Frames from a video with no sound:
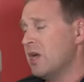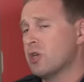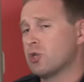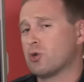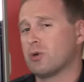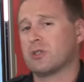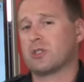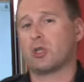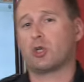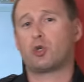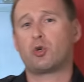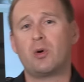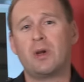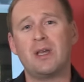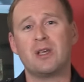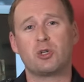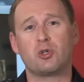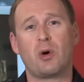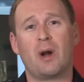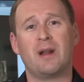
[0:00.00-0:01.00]
So as the tree
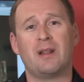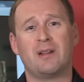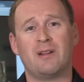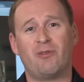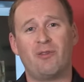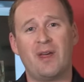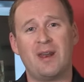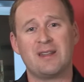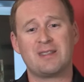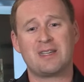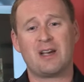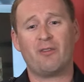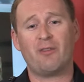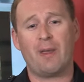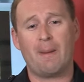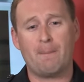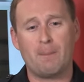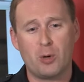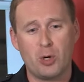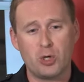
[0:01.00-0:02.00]
is trying to defend itself,
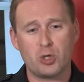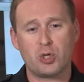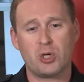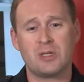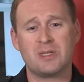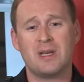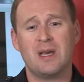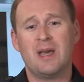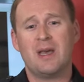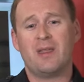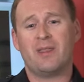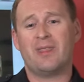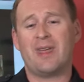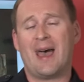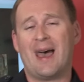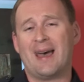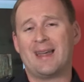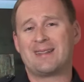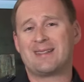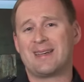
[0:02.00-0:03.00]
it pushes
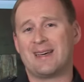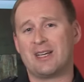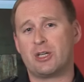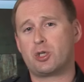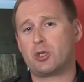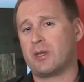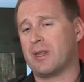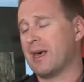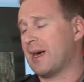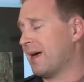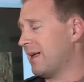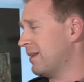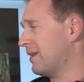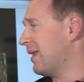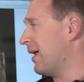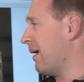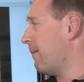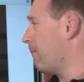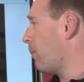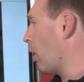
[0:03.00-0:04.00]
that